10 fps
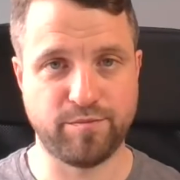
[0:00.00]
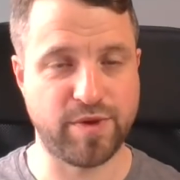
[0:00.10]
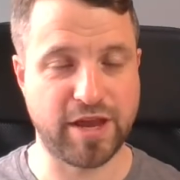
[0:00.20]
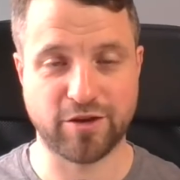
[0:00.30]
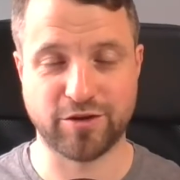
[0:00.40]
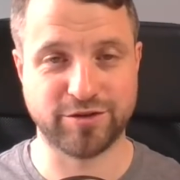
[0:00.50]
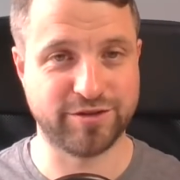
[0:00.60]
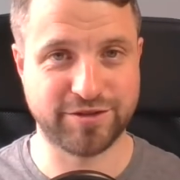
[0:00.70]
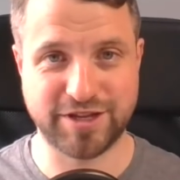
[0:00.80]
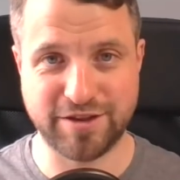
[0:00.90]
being on
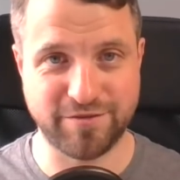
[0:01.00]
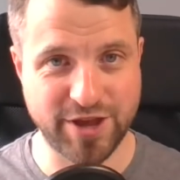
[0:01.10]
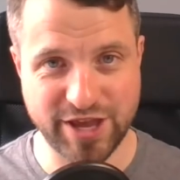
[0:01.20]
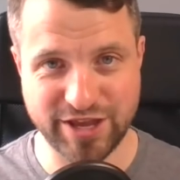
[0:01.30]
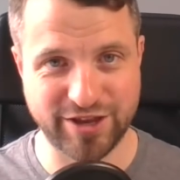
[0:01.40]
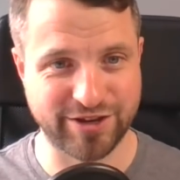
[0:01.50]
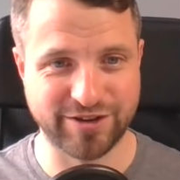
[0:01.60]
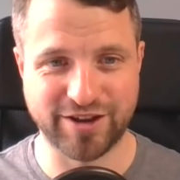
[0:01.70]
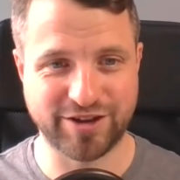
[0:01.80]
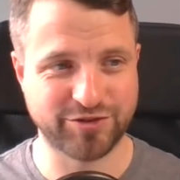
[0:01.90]
TV
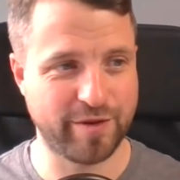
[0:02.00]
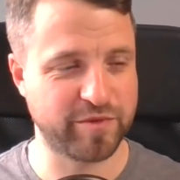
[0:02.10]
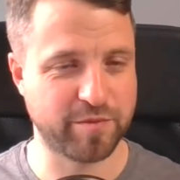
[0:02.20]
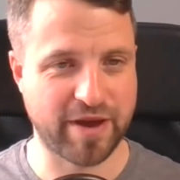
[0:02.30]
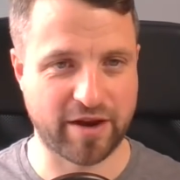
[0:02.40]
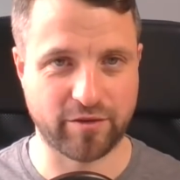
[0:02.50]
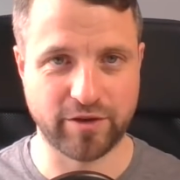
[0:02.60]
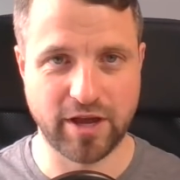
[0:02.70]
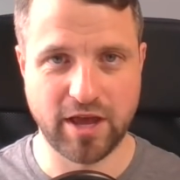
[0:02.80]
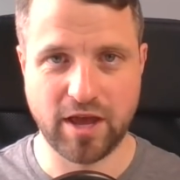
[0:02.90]
and I dreamt
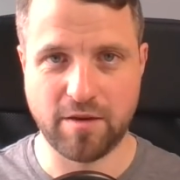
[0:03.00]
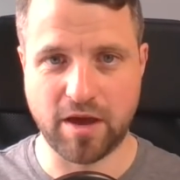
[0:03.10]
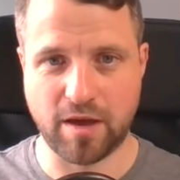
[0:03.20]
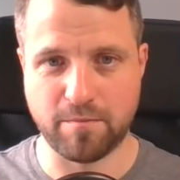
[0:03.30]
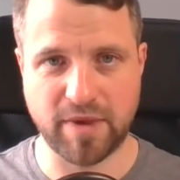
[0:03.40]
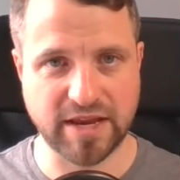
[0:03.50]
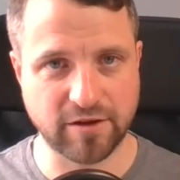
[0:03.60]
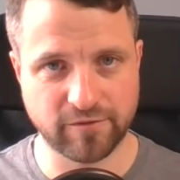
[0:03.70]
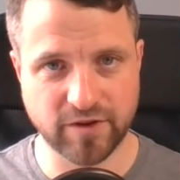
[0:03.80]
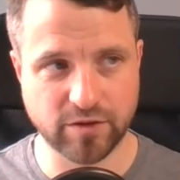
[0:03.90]
about um,
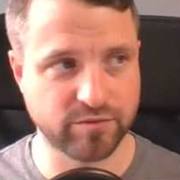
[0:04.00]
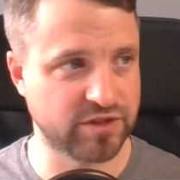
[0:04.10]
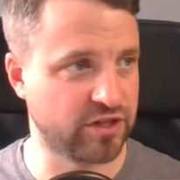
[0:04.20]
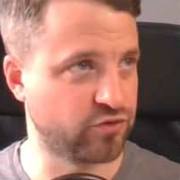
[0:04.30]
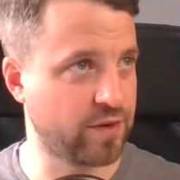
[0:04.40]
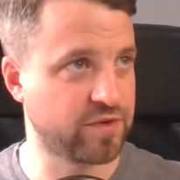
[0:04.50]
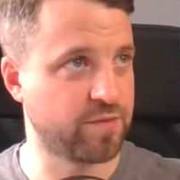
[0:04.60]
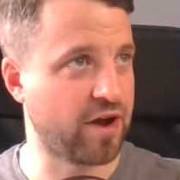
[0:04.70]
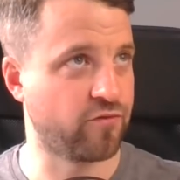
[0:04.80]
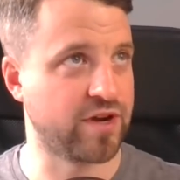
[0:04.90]
making films and I dreamt
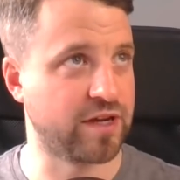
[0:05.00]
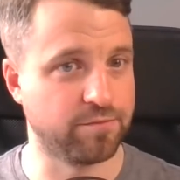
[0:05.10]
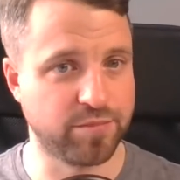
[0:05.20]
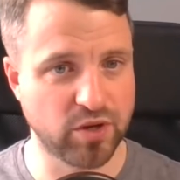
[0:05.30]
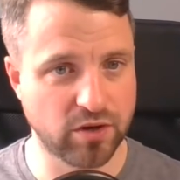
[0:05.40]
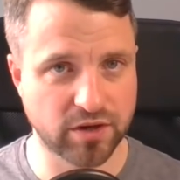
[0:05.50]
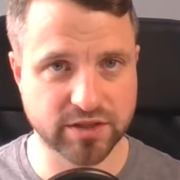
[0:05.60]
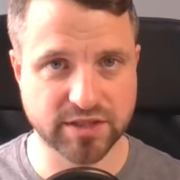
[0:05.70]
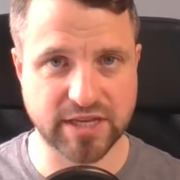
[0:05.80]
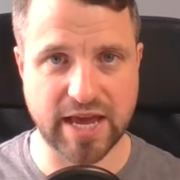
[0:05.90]
about reading
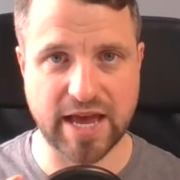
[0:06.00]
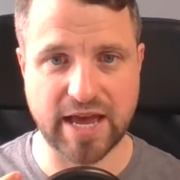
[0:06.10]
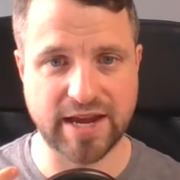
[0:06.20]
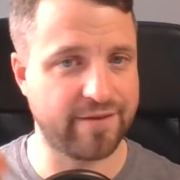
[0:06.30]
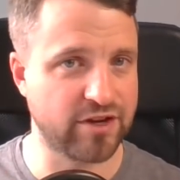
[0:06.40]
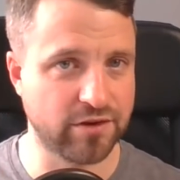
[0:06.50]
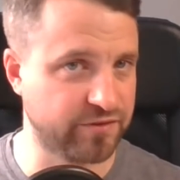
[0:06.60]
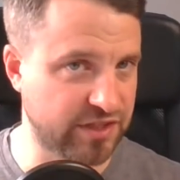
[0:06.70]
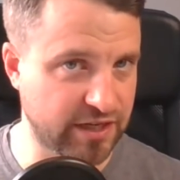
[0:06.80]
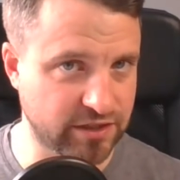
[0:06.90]
books and having
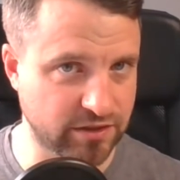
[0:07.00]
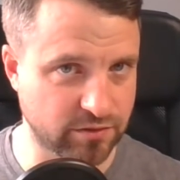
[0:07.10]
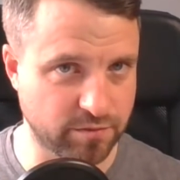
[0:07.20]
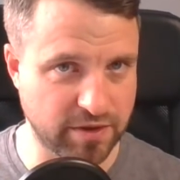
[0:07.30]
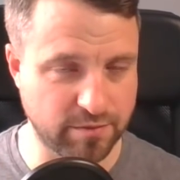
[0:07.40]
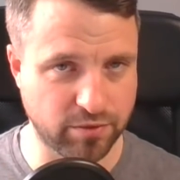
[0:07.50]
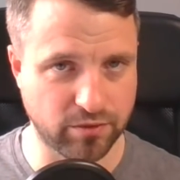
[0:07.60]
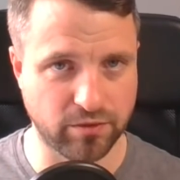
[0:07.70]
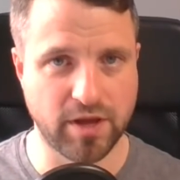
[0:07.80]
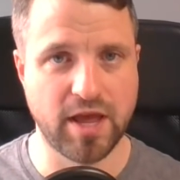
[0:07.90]
conversations with
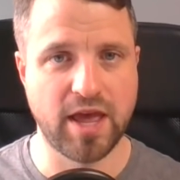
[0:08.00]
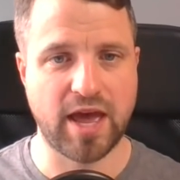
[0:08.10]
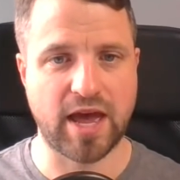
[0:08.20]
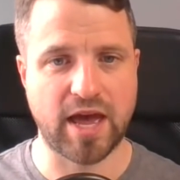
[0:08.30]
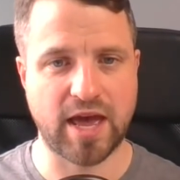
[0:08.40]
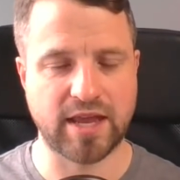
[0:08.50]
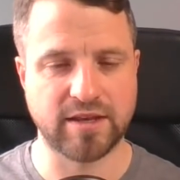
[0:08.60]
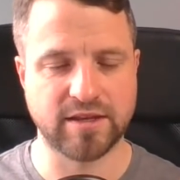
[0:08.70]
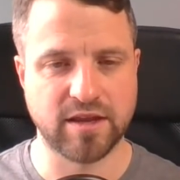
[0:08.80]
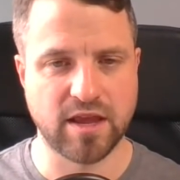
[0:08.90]
people.
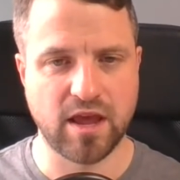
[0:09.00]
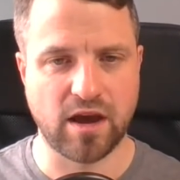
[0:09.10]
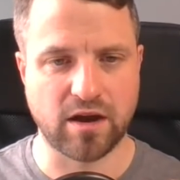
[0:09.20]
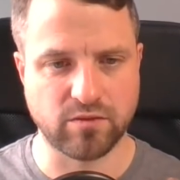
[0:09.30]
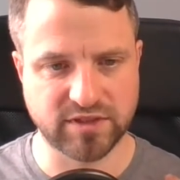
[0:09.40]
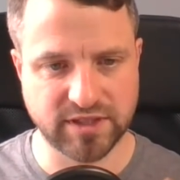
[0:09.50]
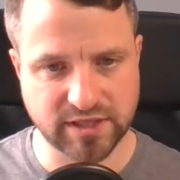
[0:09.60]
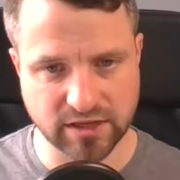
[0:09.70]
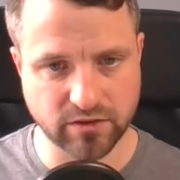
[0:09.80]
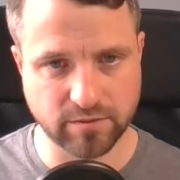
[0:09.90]
And I was
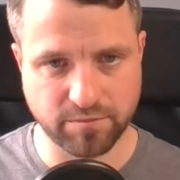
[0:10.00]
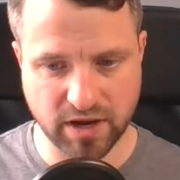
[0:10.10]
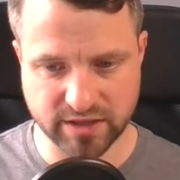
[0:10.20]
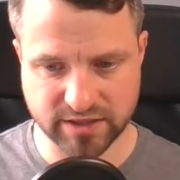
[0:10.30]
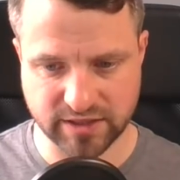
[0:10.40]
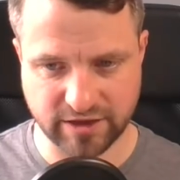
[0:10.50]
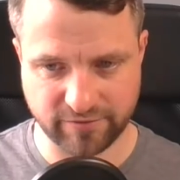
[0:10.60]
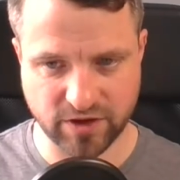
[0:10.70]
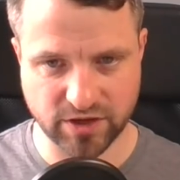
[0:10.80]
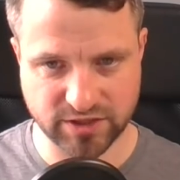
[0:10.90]
sitting on the bus in that
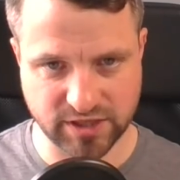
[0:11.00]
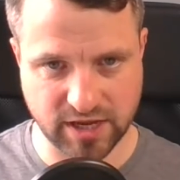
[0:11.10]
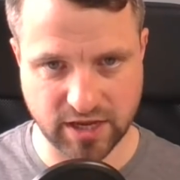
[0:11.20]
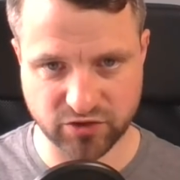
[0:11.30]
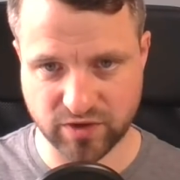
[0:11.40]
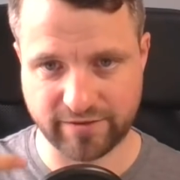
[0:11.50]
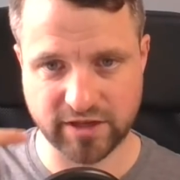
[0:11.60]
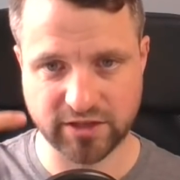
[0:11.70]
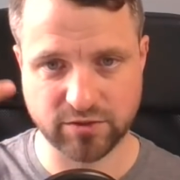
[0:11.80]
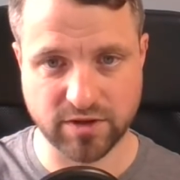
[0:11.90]
first year,
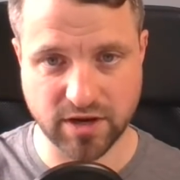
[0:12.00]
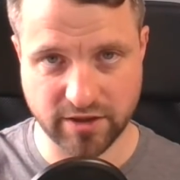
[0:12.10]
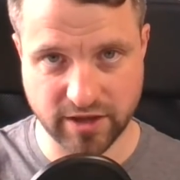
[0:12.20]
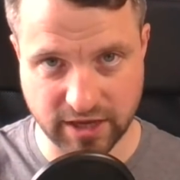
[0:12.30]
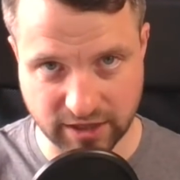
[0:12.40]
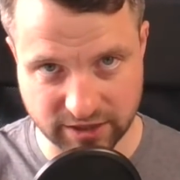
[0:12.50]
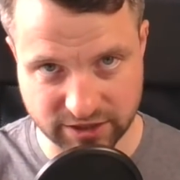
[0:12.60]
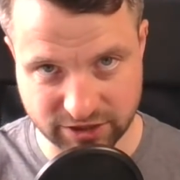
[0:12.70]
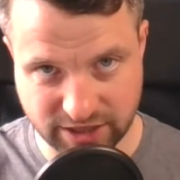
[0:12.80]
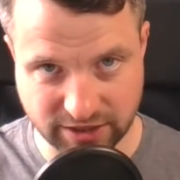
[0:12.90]
traveling to another
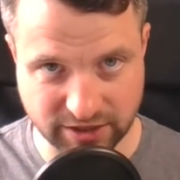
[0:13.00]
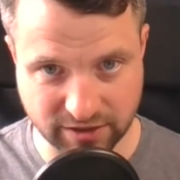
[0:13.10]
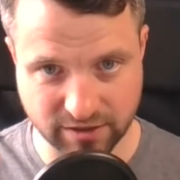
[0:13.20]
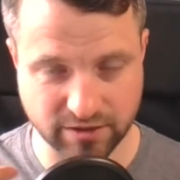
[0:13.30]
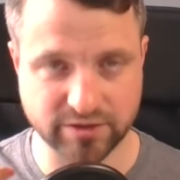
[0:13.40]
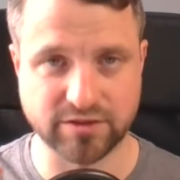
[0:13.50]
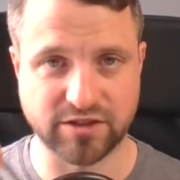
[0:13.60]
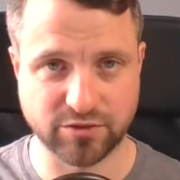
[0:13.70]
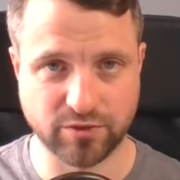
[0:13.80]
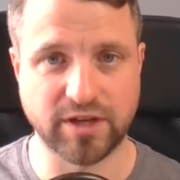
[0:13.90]
English teaching class because I
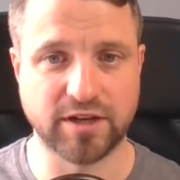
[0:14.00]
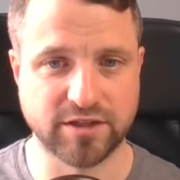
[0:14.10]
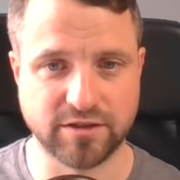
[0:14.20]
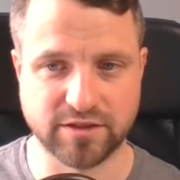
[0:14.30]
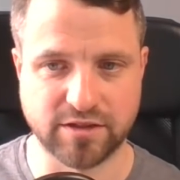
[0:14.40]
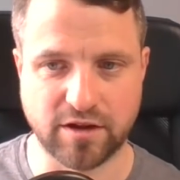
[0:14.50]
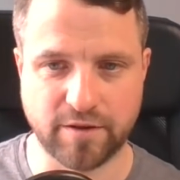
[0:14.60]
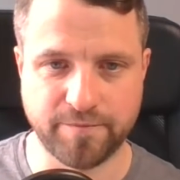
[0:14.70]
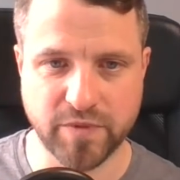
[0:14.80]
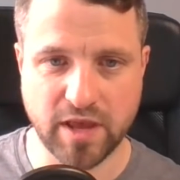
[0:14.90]
taught English at the start.